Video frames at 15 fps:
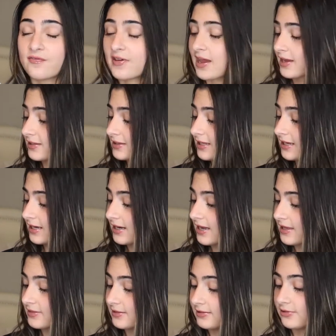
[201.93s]
fact that it
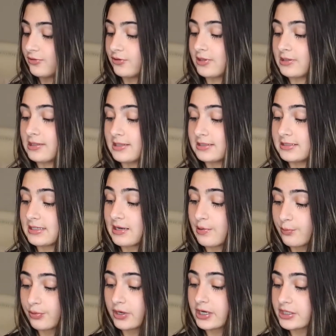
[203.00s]
had the little cleansing
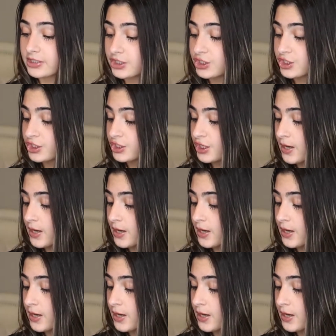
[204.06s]
brush.